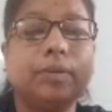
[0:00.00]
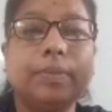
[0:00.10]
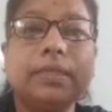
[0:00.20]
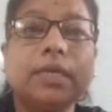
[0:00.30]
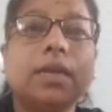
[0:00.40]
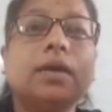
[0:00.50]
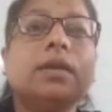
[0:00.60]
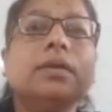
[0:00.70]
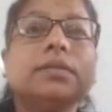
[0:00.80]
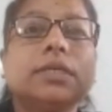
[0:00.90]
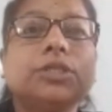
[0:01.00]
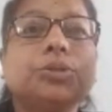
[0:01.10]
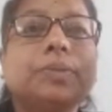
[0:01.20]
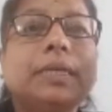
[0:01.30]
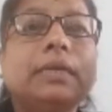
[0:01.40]
be the learners'
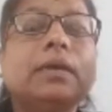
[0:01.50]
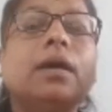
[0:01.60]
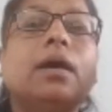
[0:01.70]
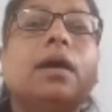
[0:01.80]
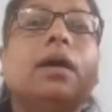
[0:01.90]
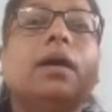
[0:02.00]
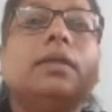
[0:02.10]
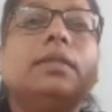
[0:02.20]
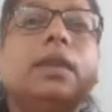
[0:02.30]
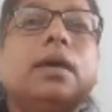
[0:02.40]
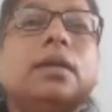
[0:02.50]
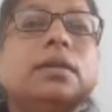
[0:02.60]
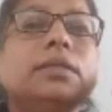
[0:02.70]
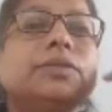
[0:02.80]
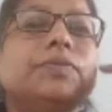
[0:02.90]
achievement. The
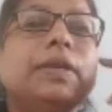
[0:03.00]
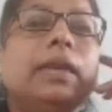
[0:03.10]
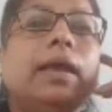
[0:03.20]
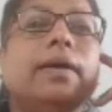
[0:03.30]
learners will